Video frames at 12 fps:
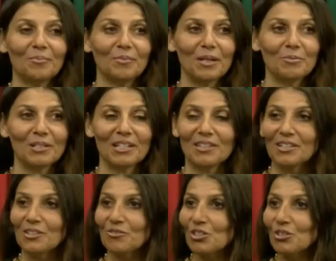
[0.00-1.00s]
people out
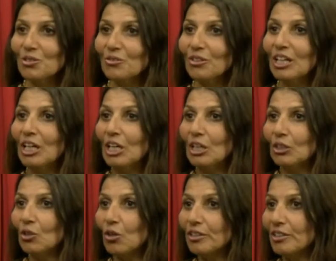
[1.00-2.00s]
there that have just sort of
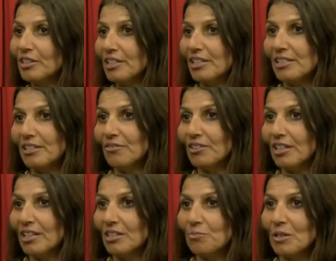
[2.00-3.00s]
conquered things, haven't
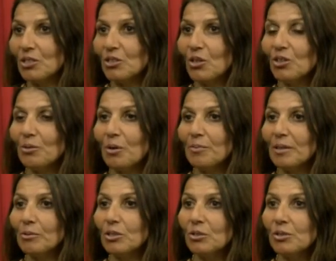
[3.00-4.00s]
they? They've been told they won't be
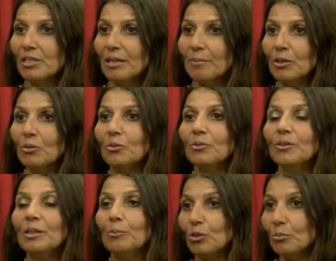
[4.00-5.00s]
able to do something or
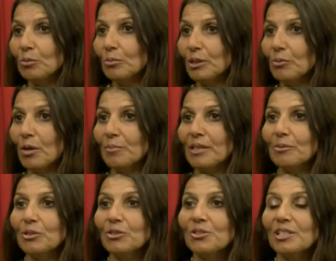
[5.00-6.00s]
probably won't be
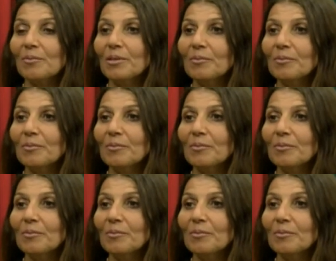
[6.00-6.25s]
able to do something.